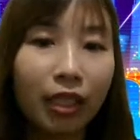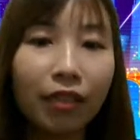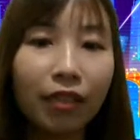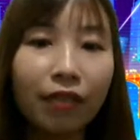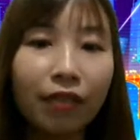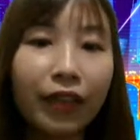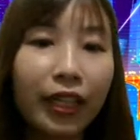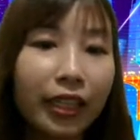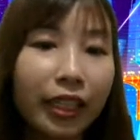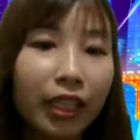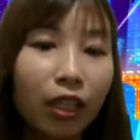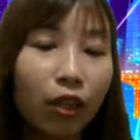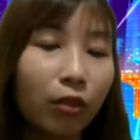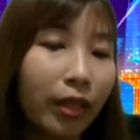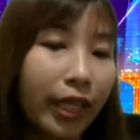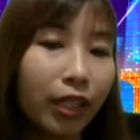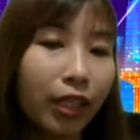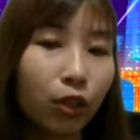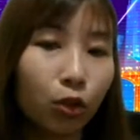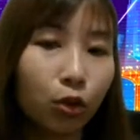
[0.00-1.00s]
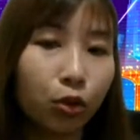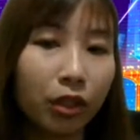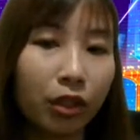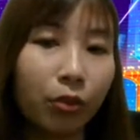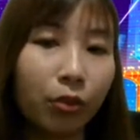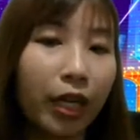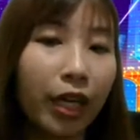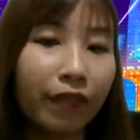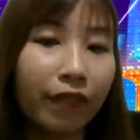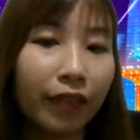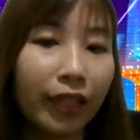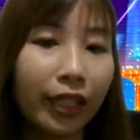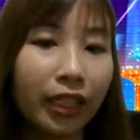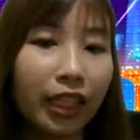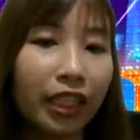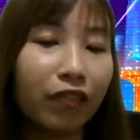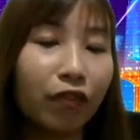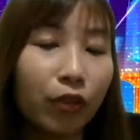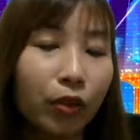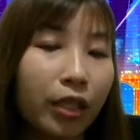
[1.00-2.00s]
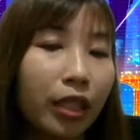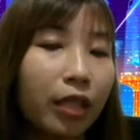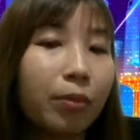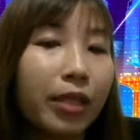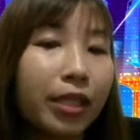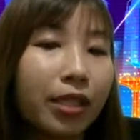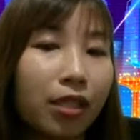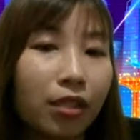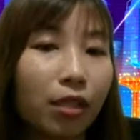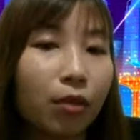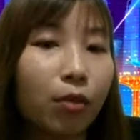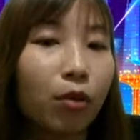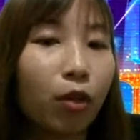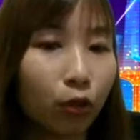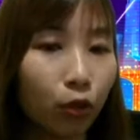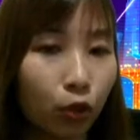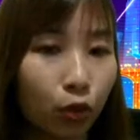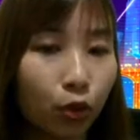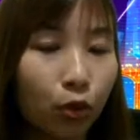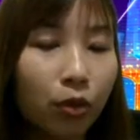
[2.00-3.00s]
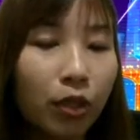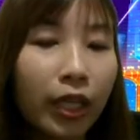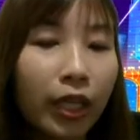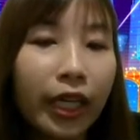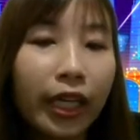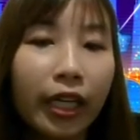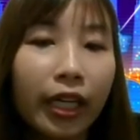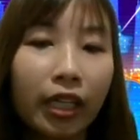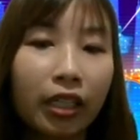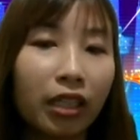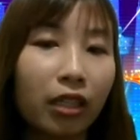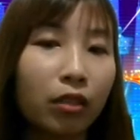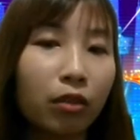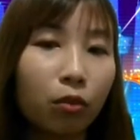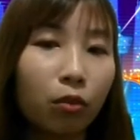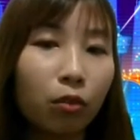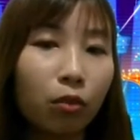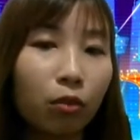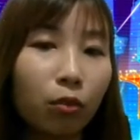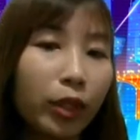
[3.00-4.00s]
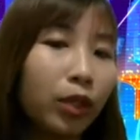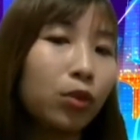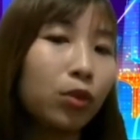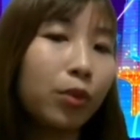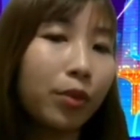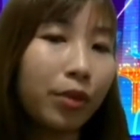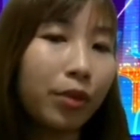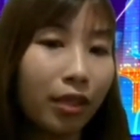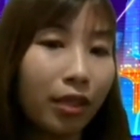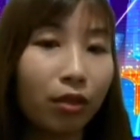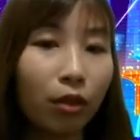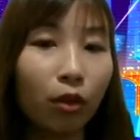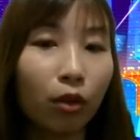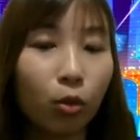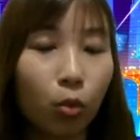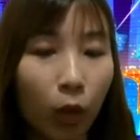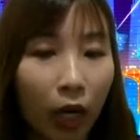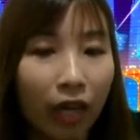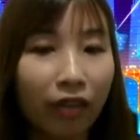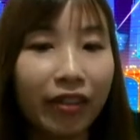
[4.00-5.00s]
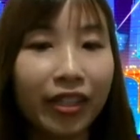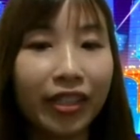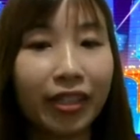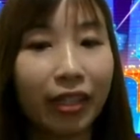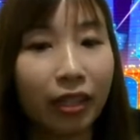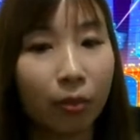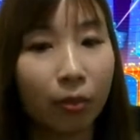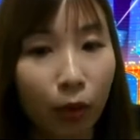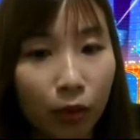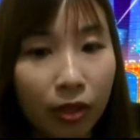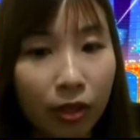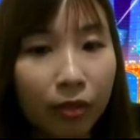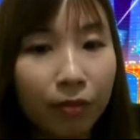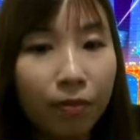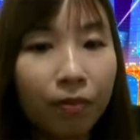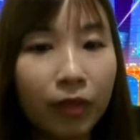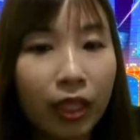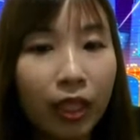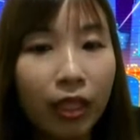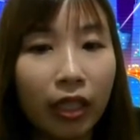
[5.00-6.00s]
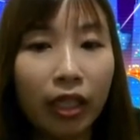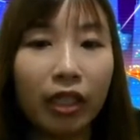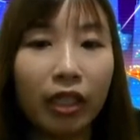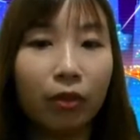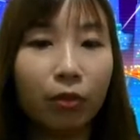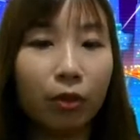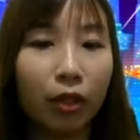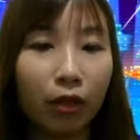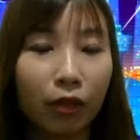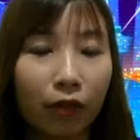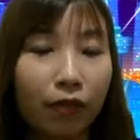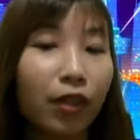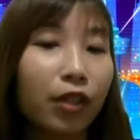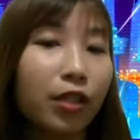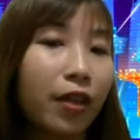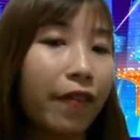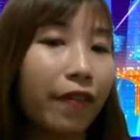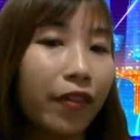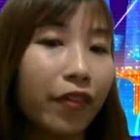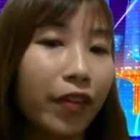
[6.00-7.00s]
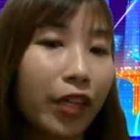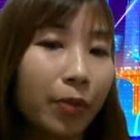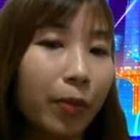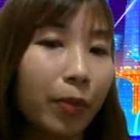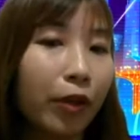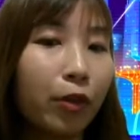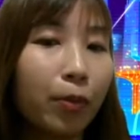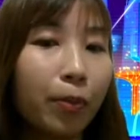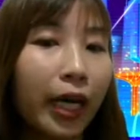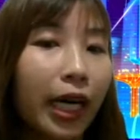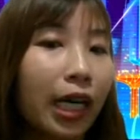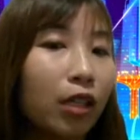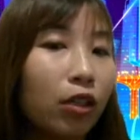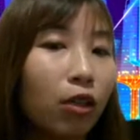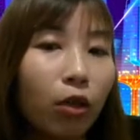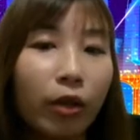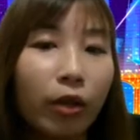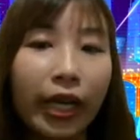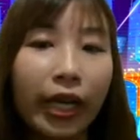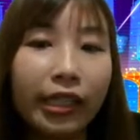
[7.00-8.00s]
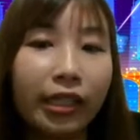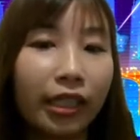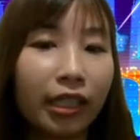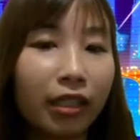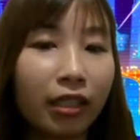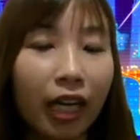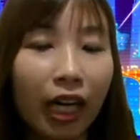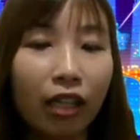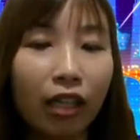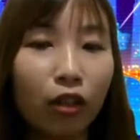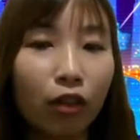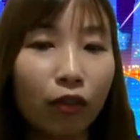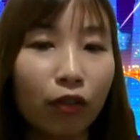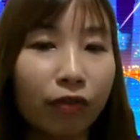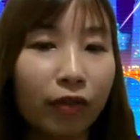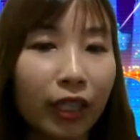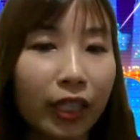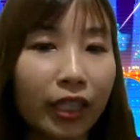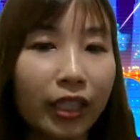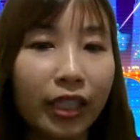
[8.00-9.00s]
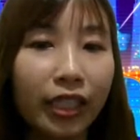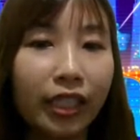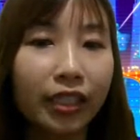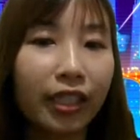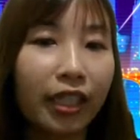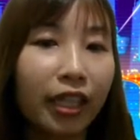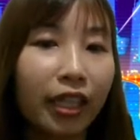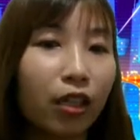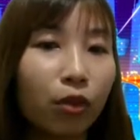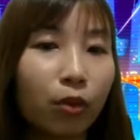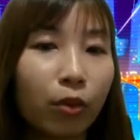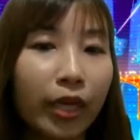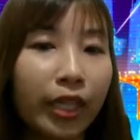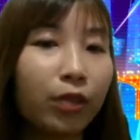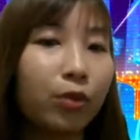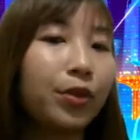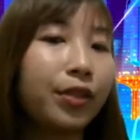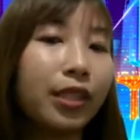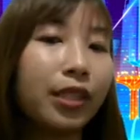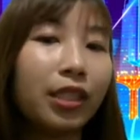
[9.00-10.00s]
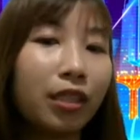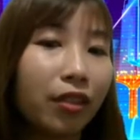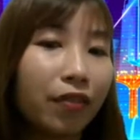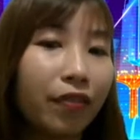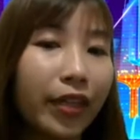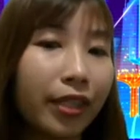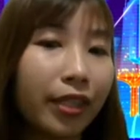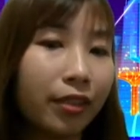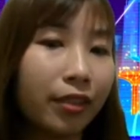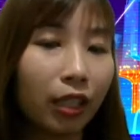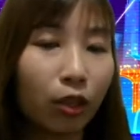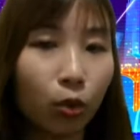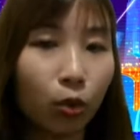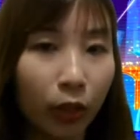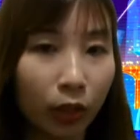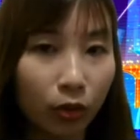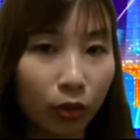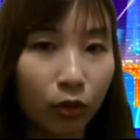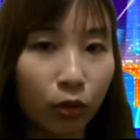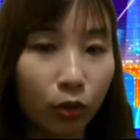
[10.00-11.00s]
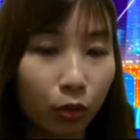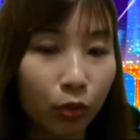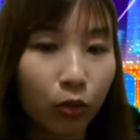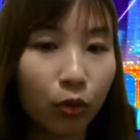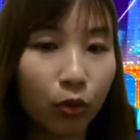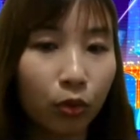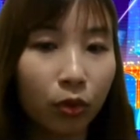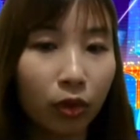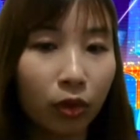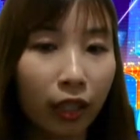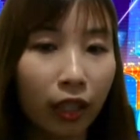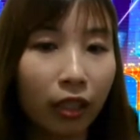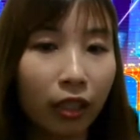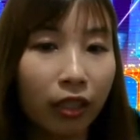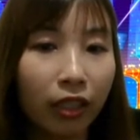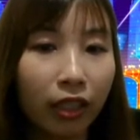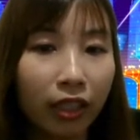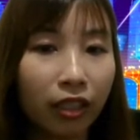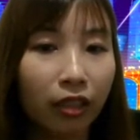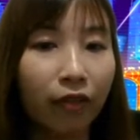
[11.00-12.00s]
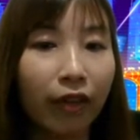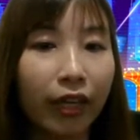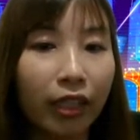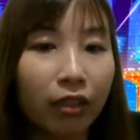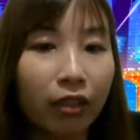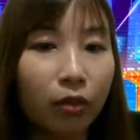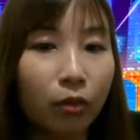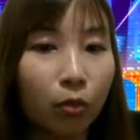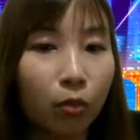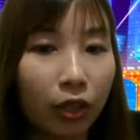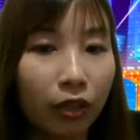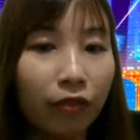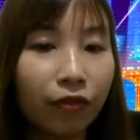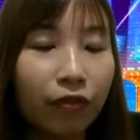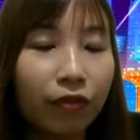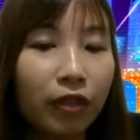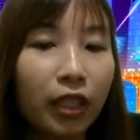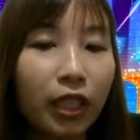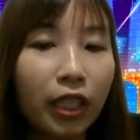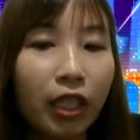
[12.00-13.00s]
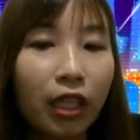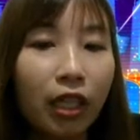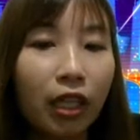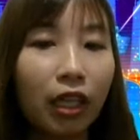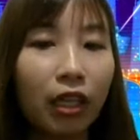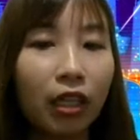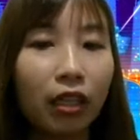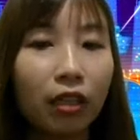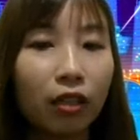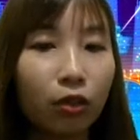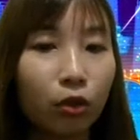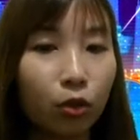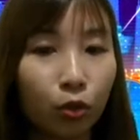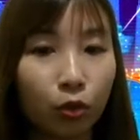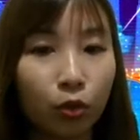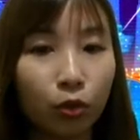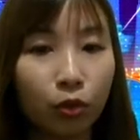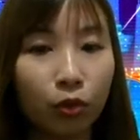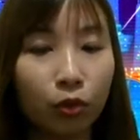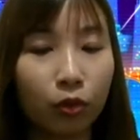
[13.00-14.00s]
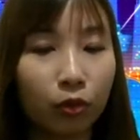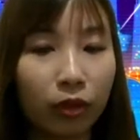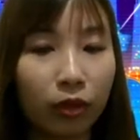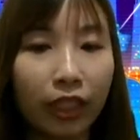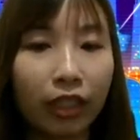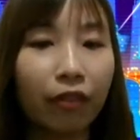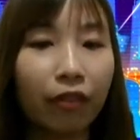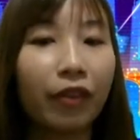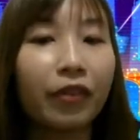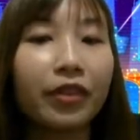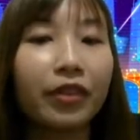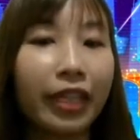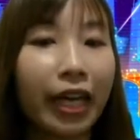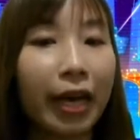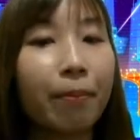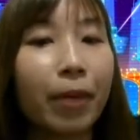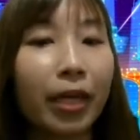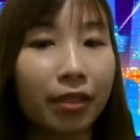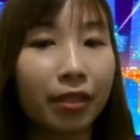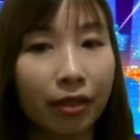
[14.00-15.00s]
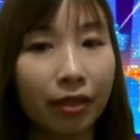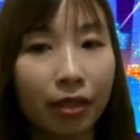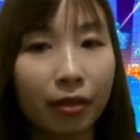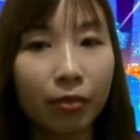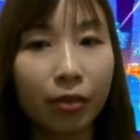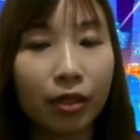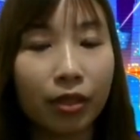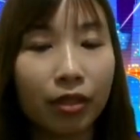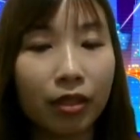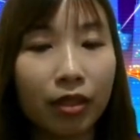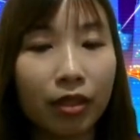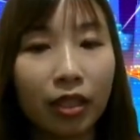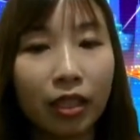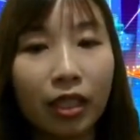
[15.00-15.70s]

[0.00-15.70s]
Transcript: And then finally on layer 3, we have like the infotainment system control. And then what you don't see is all the wirings at the bottom. And then we of course have a Raspberry Pi or any kind of like Intel NUC interface that you want to interact with the CAN bus systems.